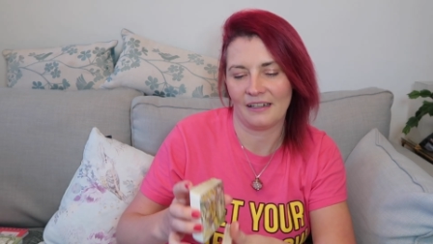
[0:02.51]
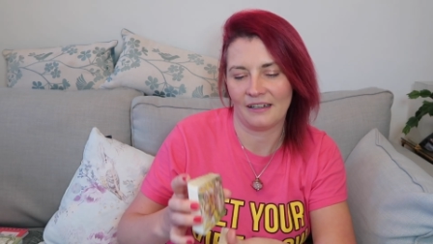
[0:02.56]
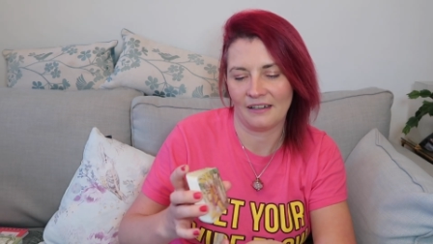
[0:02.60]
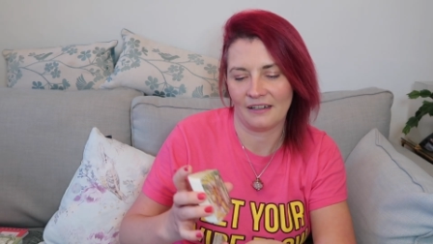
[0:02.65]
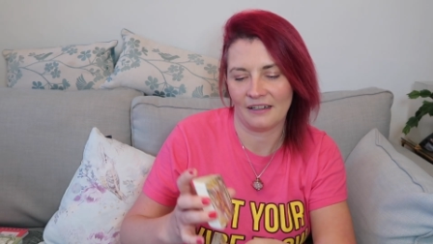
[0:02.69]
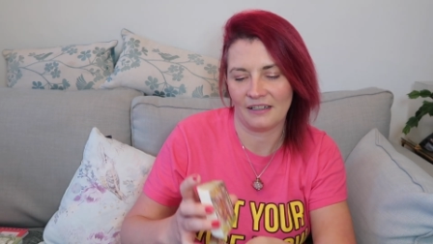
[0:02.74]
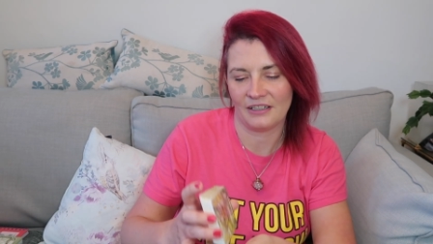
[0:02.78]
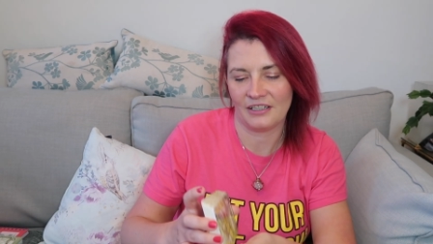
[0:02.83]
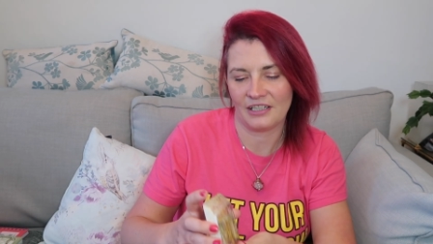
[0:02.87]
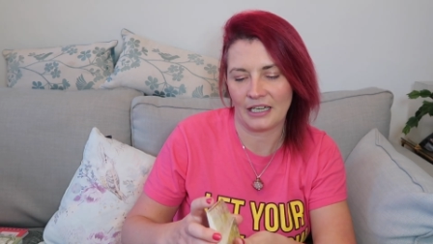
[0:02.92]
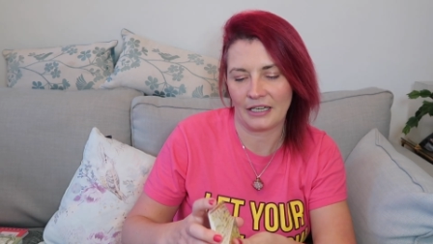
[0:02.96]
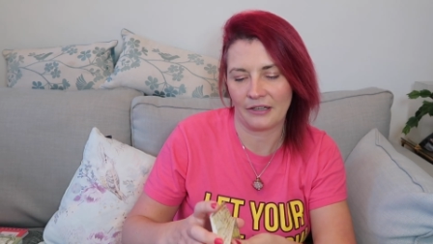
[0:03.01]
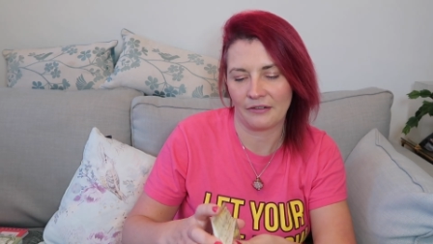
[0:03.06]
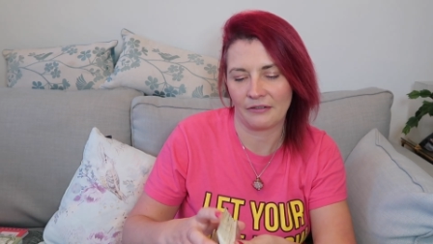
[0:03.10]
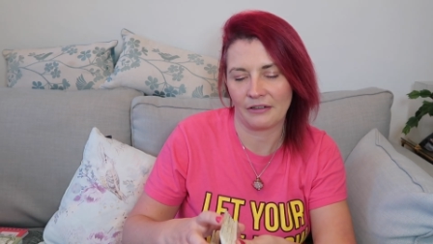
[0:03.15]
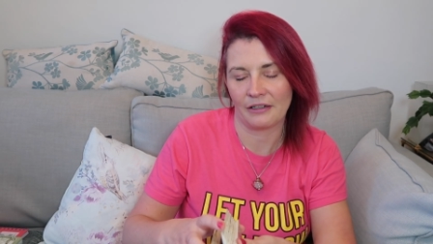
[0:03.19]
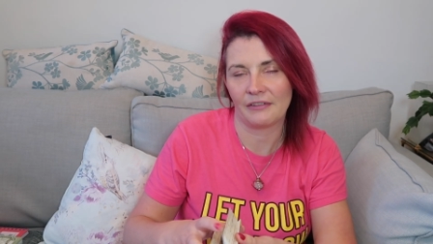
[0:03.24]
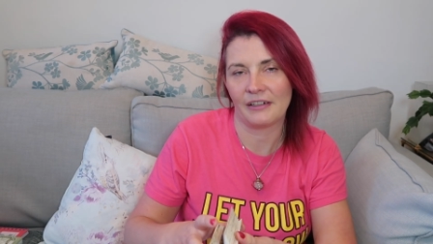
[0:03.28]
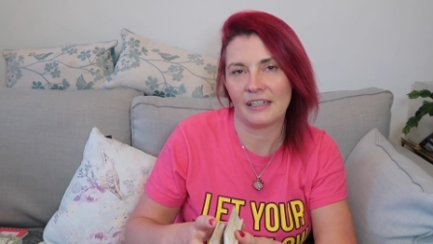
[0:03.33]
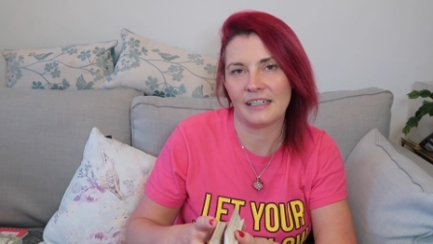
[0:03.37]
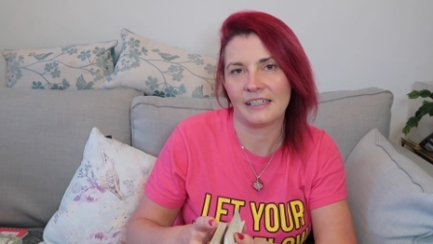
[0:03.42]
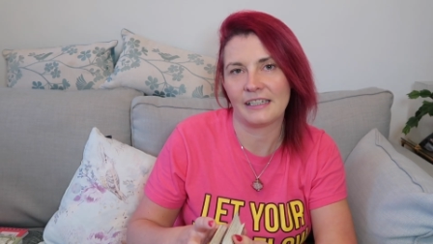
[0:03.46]
a
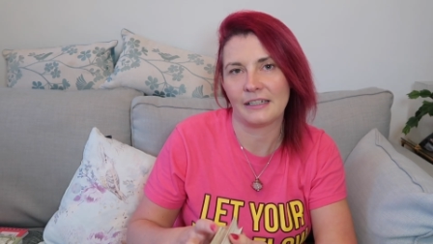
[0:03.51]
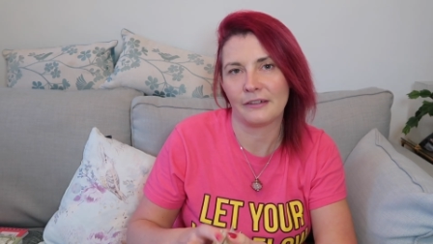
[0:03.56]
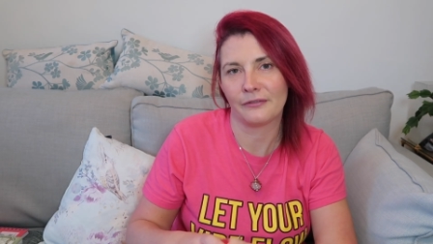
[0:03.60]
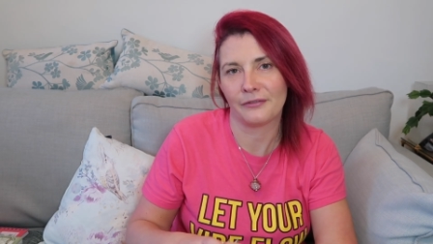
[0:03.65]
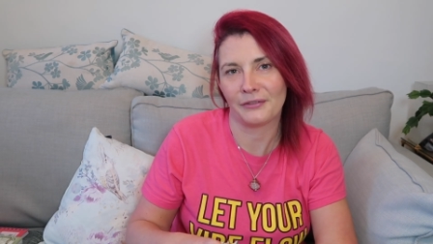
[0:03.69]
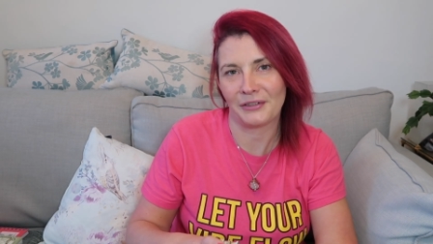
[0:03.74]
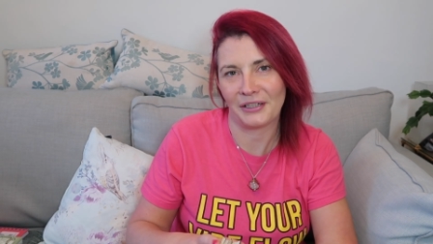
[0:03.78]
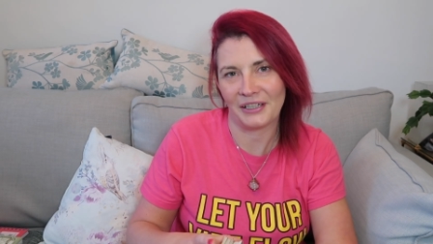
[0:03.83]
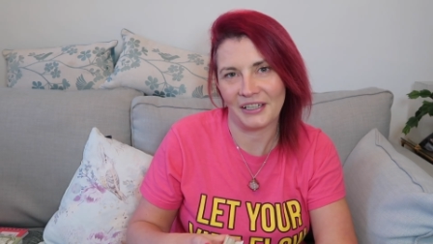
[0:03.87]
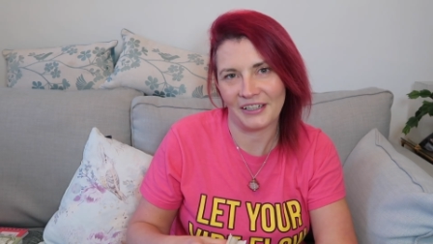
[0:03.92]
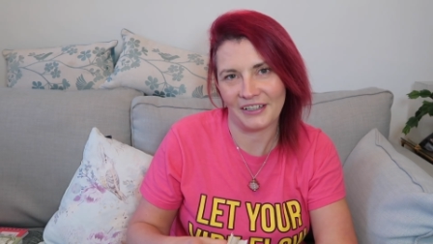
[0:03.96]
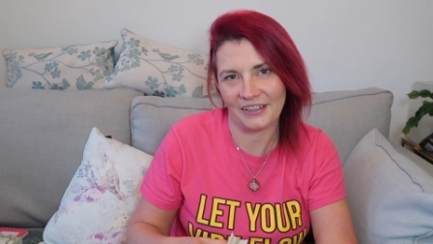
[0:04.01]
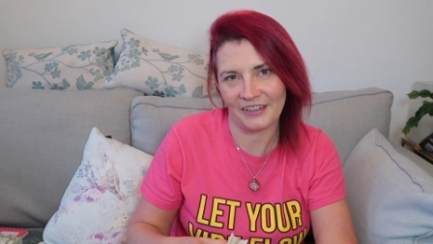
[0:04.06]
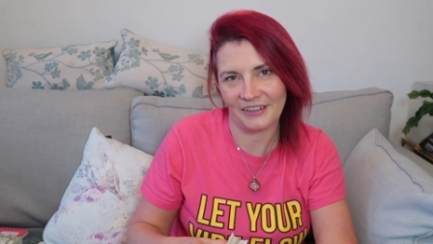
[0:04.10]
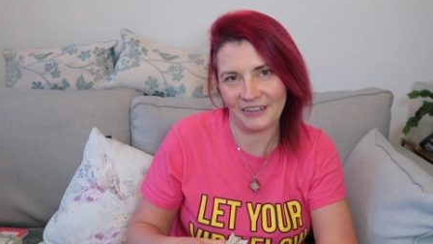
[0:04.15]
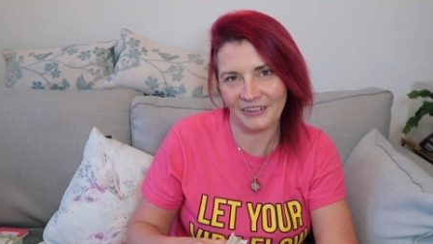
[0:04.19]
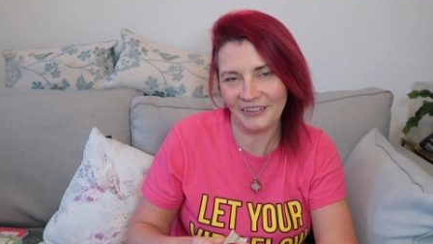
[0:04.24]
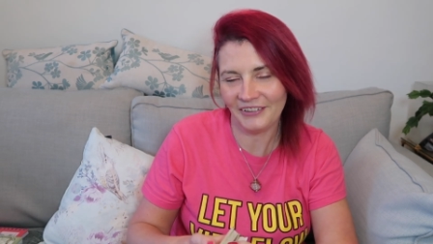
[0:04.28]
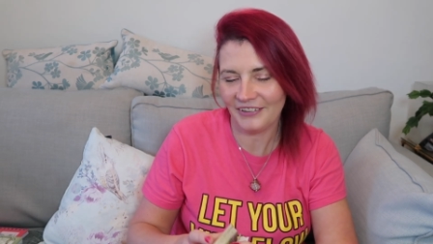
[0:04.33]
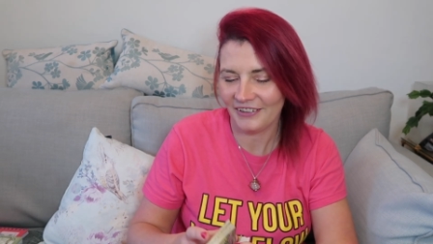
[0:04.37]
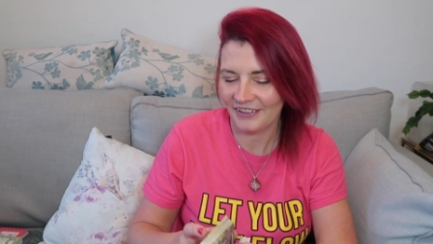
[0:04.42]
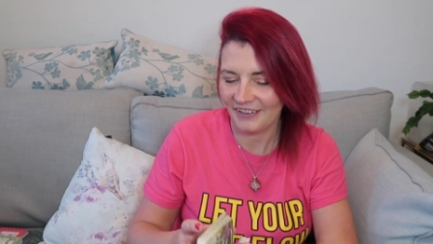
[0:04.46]
January reading for
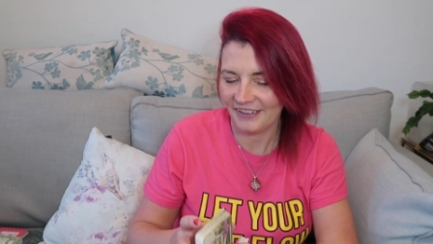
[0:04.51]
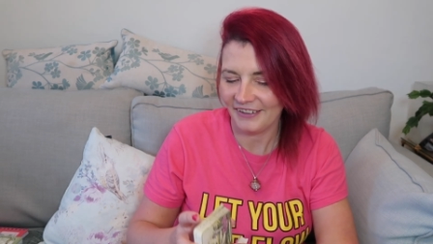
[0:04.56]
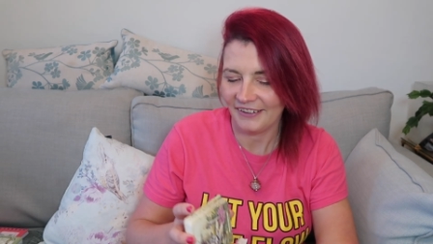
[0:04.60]
you